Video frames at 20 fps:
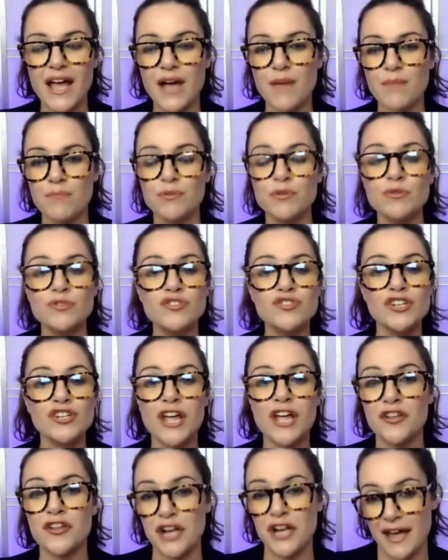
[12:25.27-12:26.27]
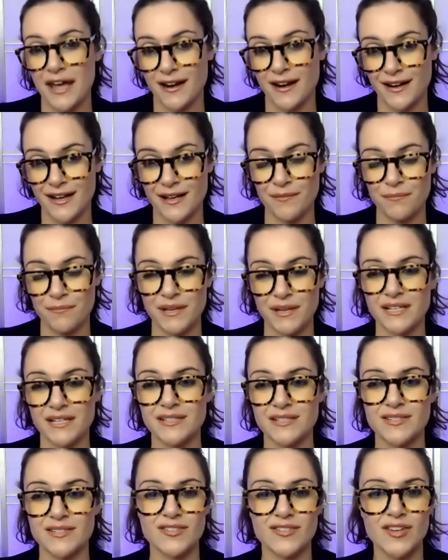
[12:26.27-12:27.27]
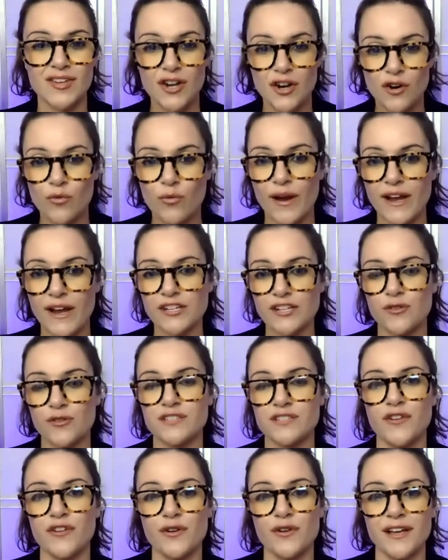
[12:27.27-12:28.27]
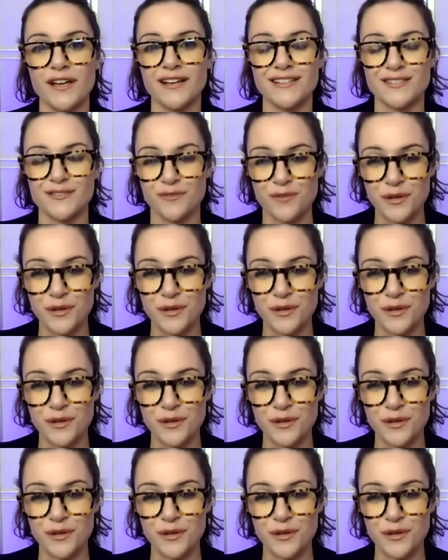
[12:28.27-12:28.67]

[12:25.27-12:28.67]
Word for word: boost another candidate because ranked choice voting is